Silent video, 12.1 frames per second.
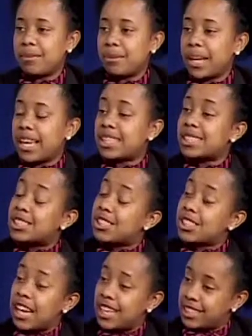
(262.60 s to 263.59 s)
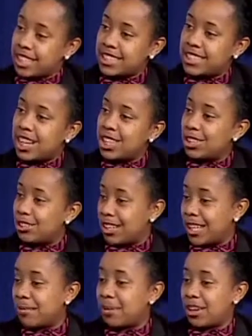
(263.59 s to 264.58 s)
depends. So that's the other
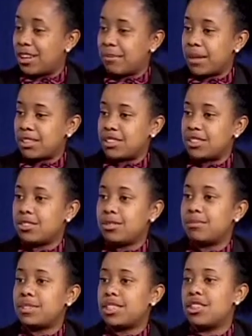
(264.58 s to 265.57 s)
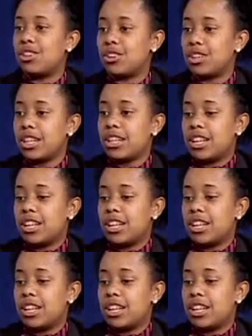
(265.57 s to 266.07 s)
unique part about soup. So